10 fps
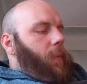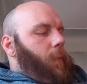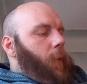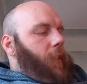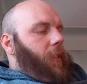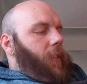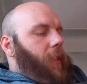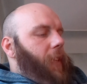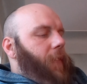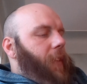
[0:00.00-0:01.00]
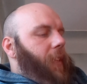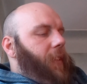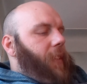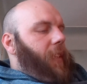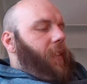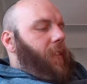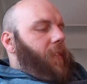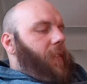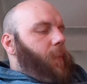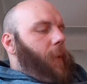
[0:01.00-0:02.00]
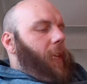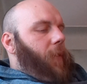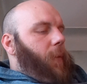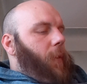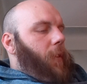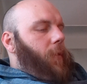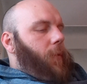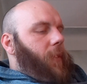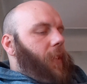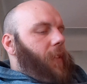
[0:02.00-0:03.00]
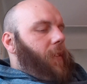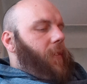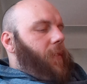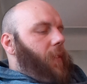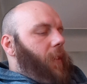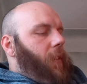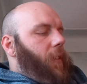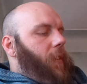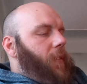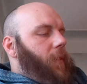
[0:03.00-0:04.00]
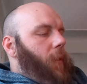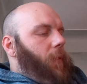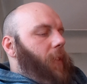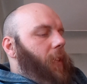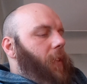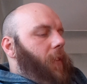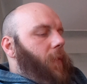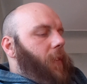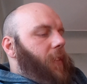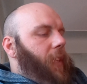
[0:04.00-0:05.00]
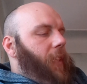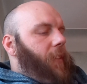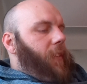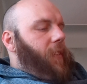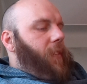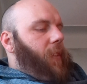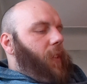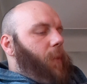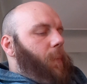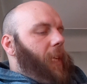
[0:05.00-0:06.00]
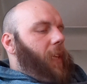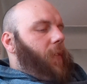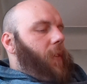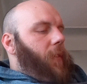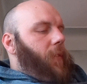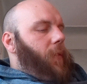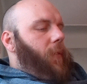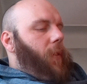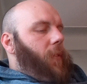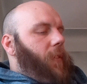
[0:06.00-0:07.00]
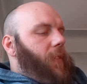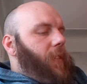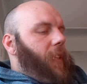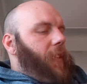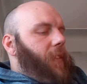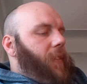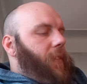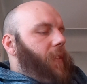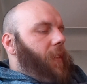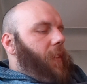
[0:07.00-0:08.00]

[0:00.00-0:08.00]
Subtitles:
Questioner, everything changes. The background also changes. There is no need of a changeless background to notice changes.